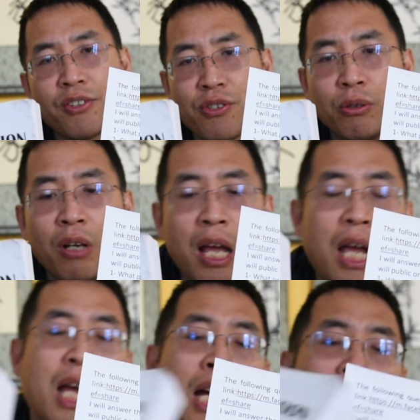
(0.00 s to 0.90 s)
So
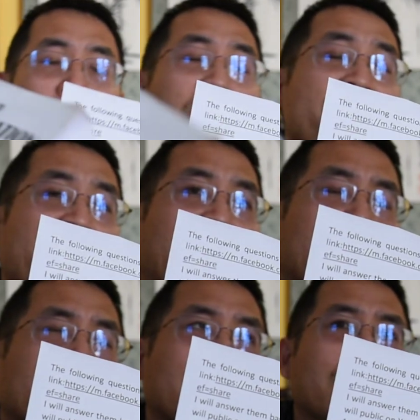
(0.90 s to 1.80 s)
a
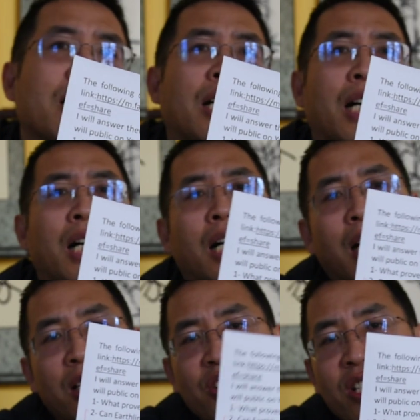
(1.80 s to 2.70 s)
person,
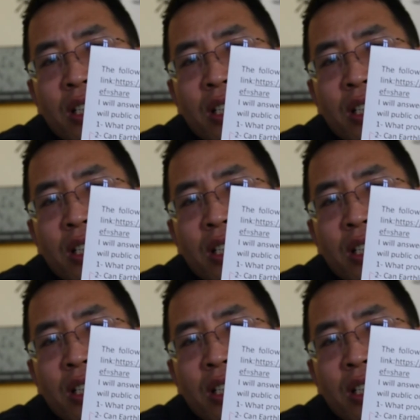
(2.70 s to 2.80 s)
this